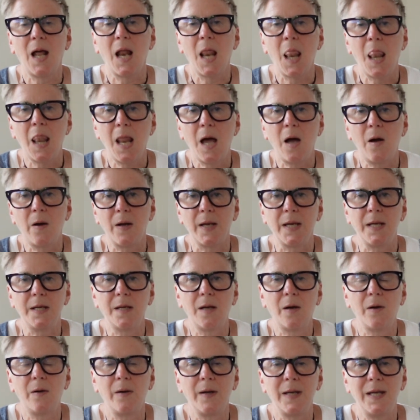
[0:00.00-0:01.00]
align
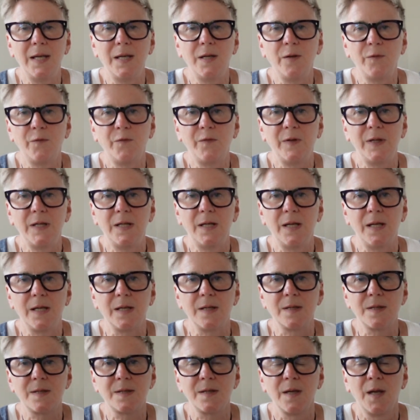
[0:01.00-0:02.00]
our inner
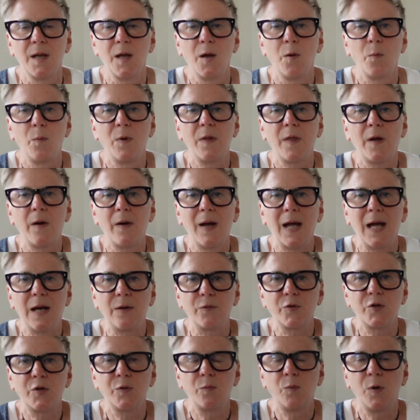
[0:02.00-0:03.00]
feelings with our
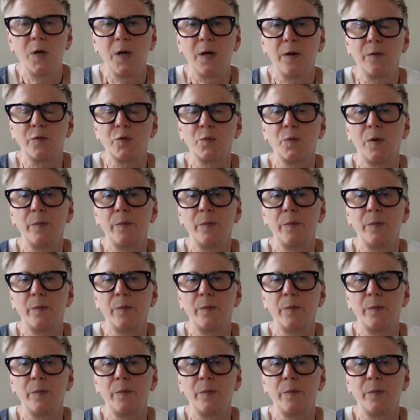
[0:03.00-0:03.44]
outer world.